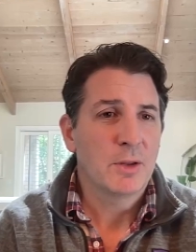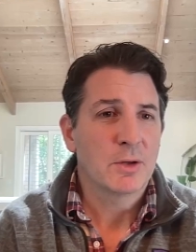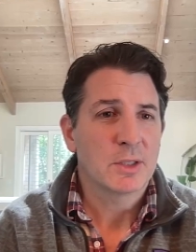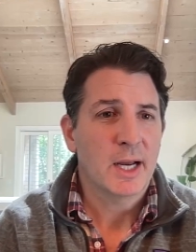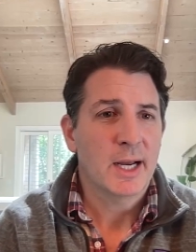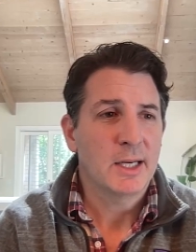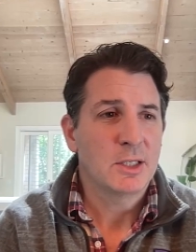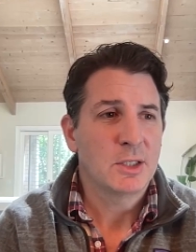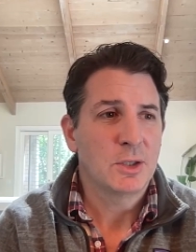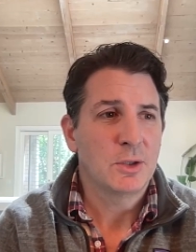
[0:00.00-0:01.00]
nother
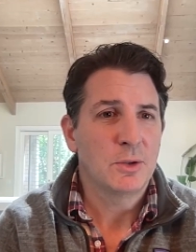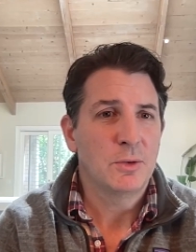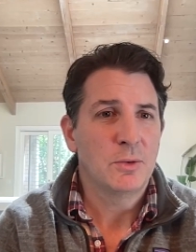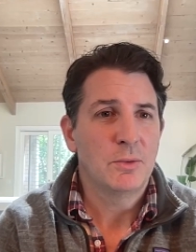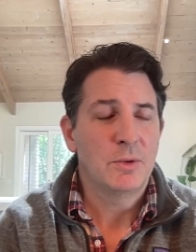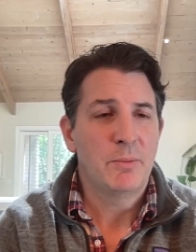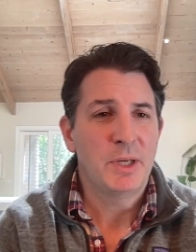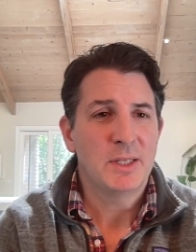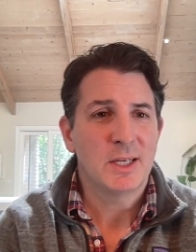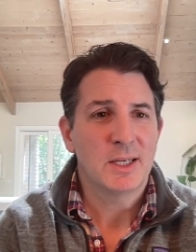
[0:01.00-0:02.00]
side to the
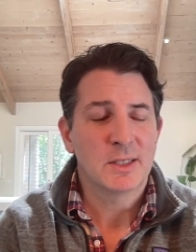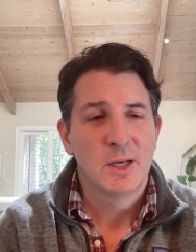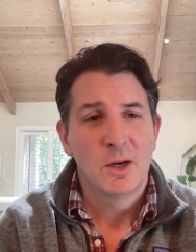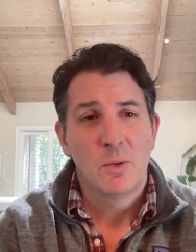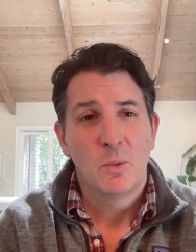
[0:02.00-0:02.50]
business.